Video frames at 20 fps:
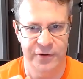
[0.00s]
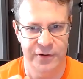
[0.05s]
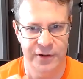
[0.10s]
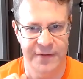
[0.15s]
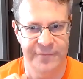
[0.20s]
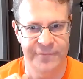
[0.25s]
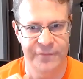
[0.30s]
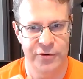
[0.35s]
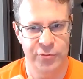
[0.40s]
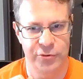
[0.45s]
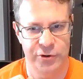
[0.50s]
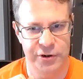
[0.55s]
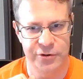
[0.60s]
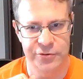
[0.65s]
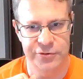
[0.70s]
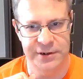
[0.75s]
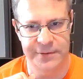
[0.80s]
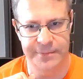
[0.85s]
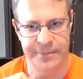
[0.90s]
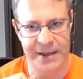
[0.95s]
if you were
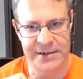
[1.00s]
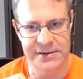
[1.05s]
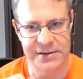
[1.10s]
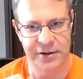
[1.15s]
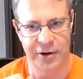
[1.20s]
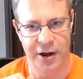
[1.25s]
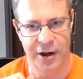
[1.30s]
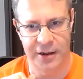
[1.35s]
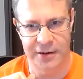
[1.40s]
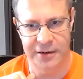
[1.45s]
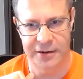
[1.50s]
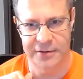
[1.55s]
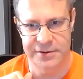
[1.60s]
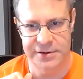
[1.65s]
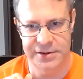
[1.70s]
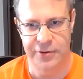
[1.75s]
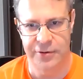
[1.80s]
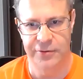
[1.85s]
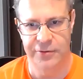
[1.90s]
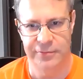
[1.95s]
using basic auth.
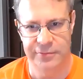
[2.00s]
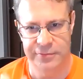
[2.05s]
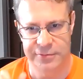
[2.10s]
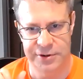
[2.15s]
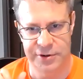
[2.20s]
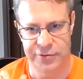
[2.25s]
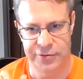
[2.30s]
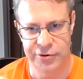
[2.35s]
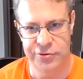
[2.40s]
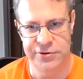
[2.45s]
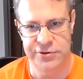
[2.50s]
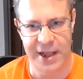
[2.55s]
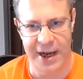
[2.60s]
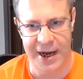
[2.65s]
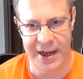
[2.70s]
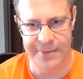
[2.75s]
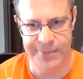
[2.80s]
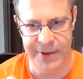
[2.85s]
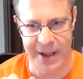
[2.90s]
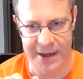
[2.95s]
So use that
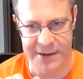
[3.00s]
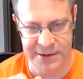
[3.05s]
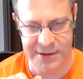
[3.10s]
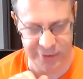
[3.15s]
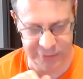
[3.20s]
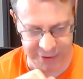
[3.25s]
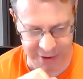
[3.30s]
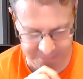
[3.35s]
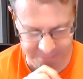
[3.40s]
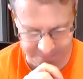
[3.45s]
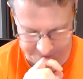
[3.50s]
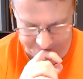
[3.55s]
API token.